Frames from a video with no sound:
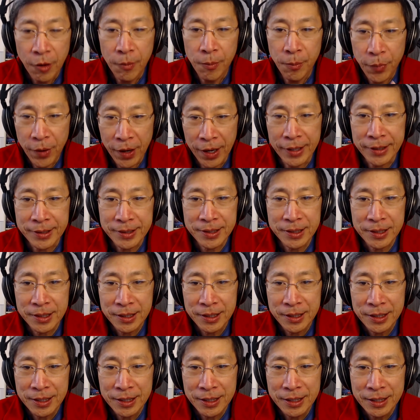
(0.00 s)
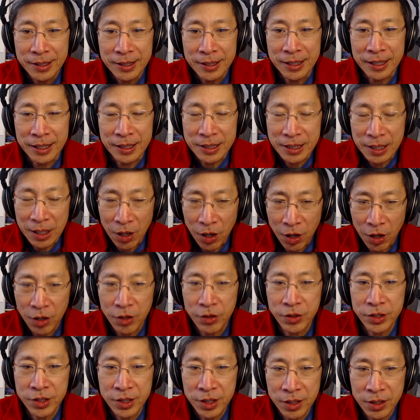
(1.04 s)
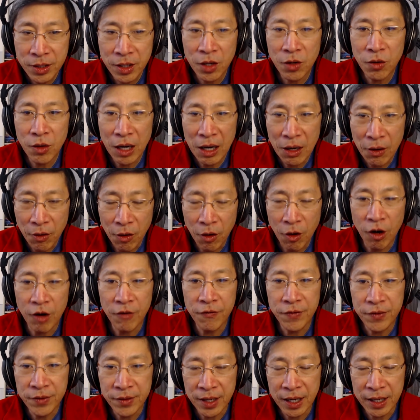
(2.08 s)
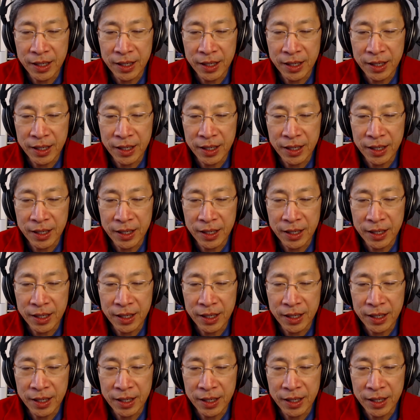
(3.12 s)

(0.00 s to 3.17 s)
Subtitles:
but it's hard to know how often that